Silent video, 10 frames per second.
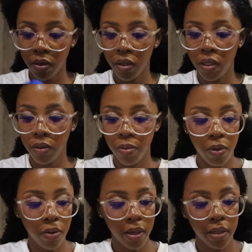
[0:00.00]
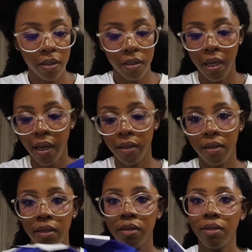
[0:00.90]
god, these blue ones. I have
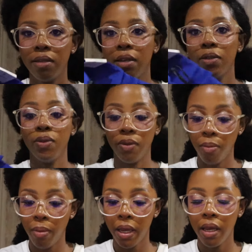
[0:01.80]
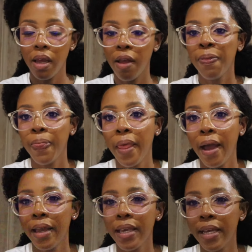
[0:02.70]
these and then I took them back.
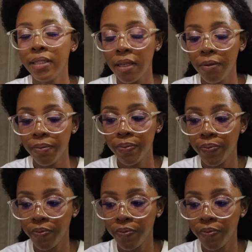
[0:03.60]
Hi, Casey.